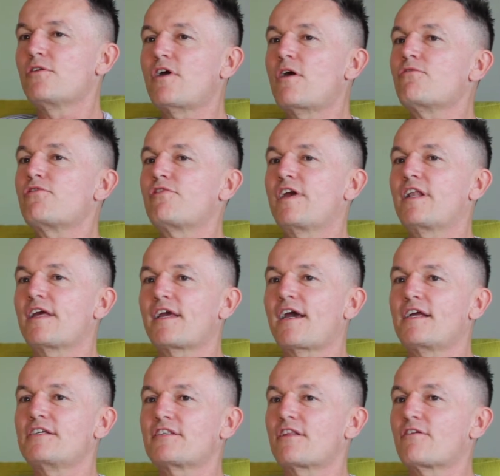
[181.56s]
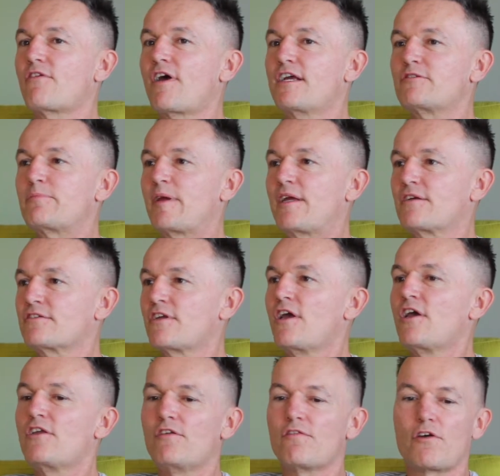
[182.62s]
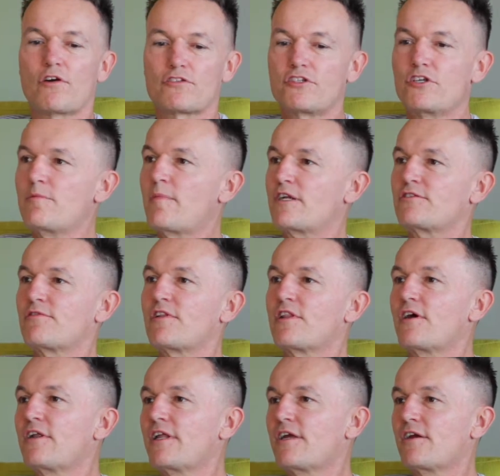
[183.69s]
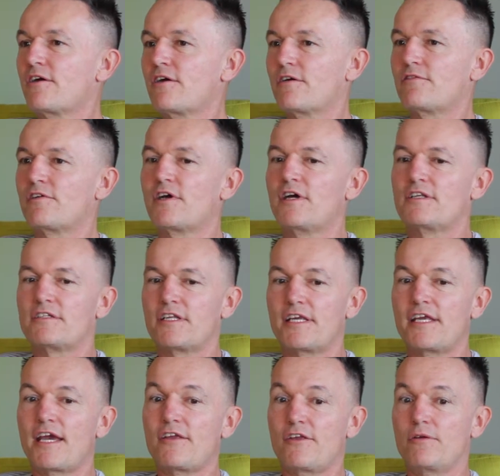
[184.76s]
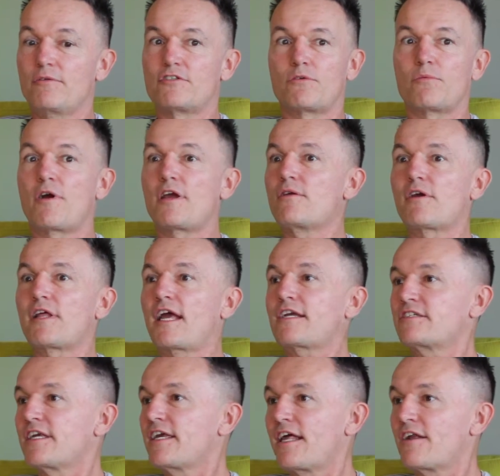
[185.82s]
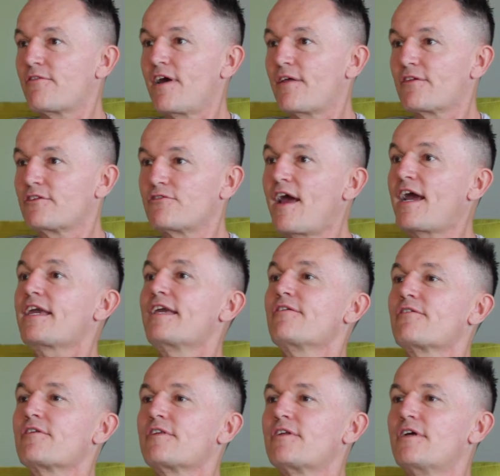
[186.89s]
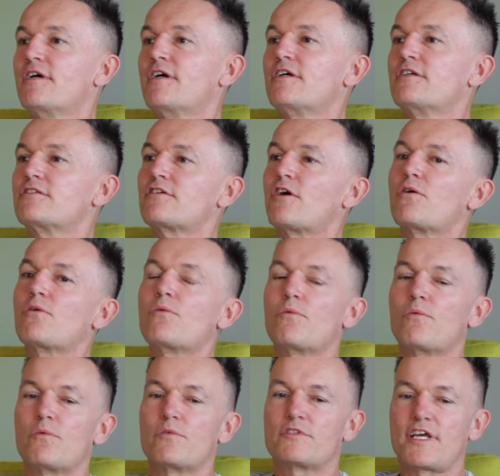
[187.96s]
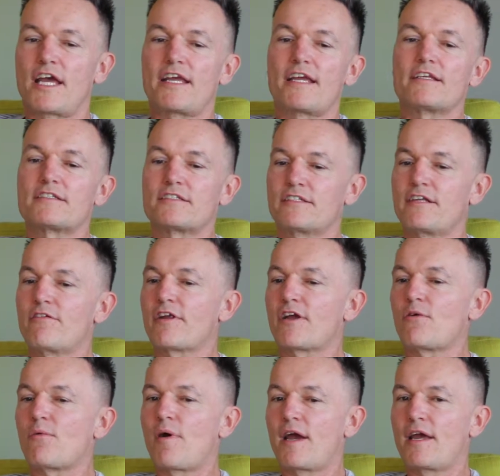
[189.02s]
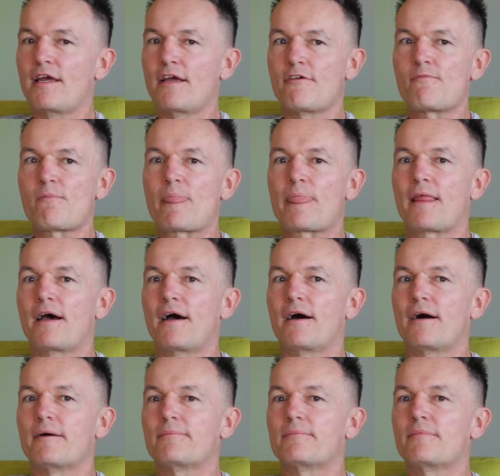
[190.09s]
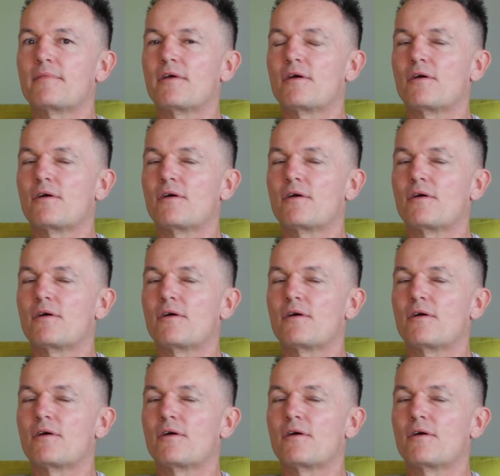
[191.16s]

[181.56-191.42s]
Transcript: don't feel engaged in the race because you've got too much of a learning curve to get you to where you can actually get around the track even. So taking steering away um,